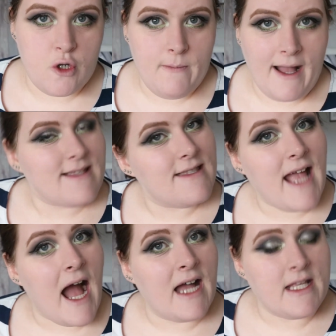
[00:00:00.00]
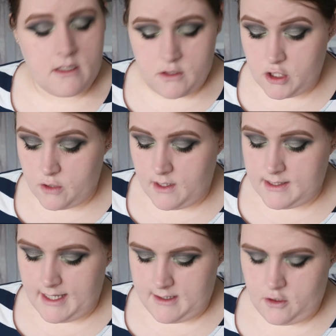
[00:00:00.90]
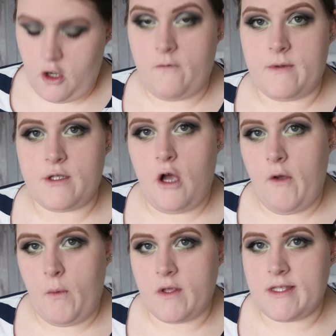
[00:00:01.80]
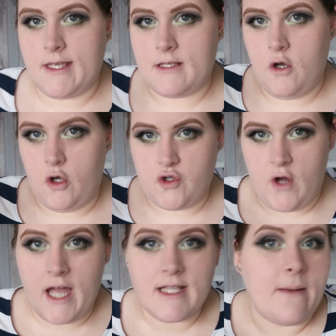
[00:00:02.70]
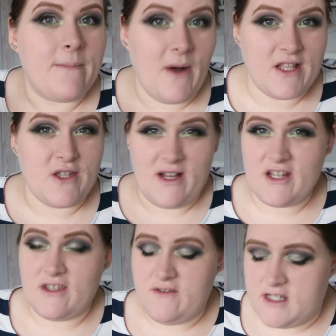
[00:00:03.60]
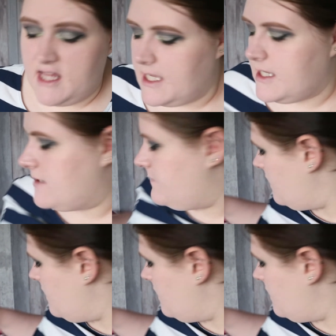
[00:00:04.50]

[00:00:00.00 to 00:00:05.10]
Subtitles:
Back to the eyes and do a second coat of mascara once this coat dries, but I do actually really like it.